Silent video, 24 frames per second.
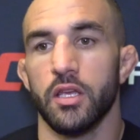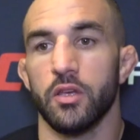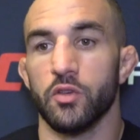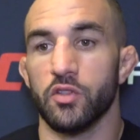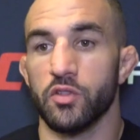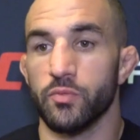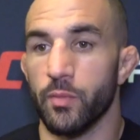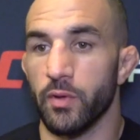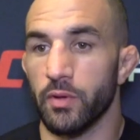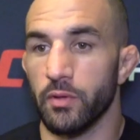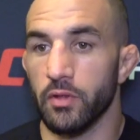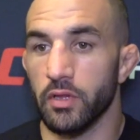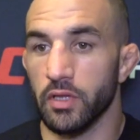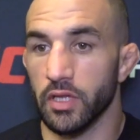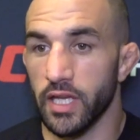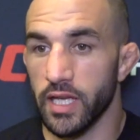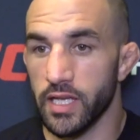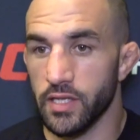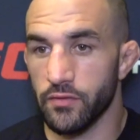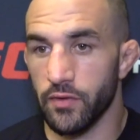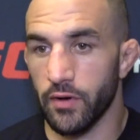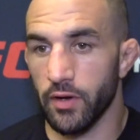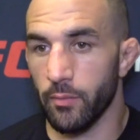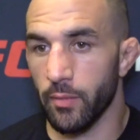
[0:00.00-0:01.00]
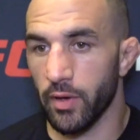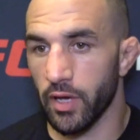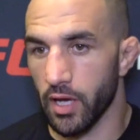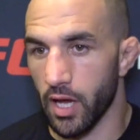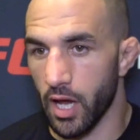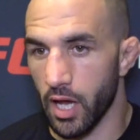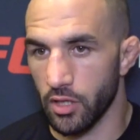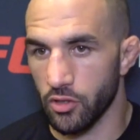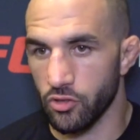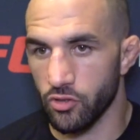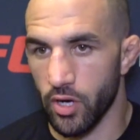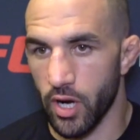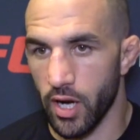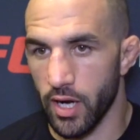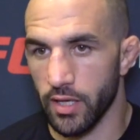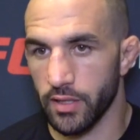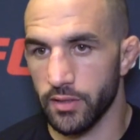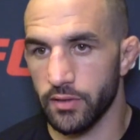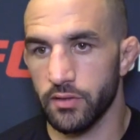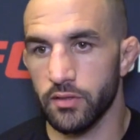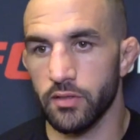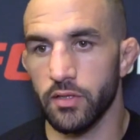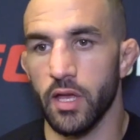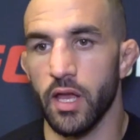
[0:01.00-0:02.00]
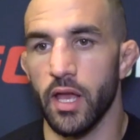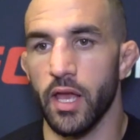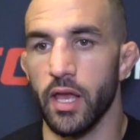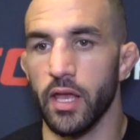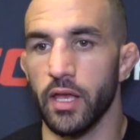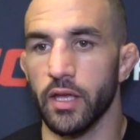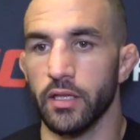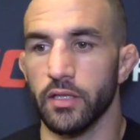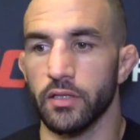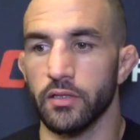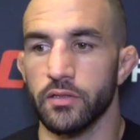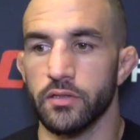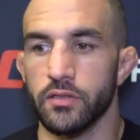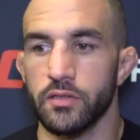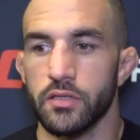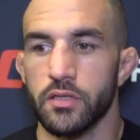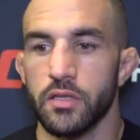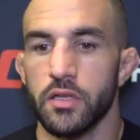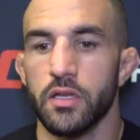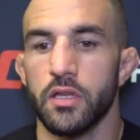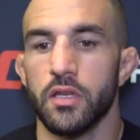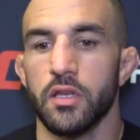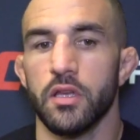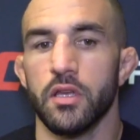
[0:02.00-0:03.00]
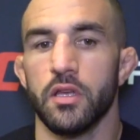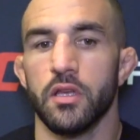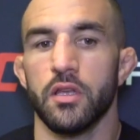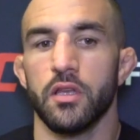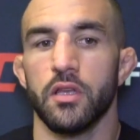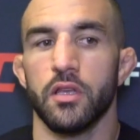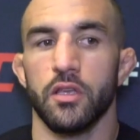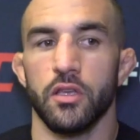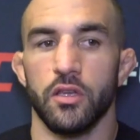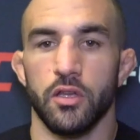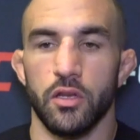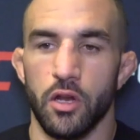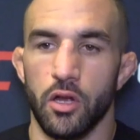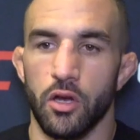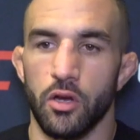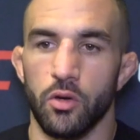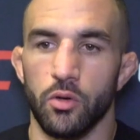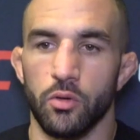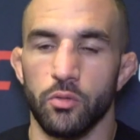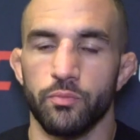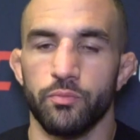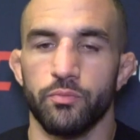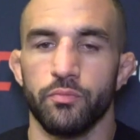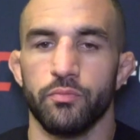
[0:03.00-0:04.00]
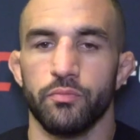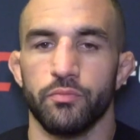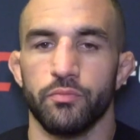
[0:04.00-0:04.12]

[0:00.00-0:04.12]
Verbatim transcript: it was m the last fight of my contract, and you know,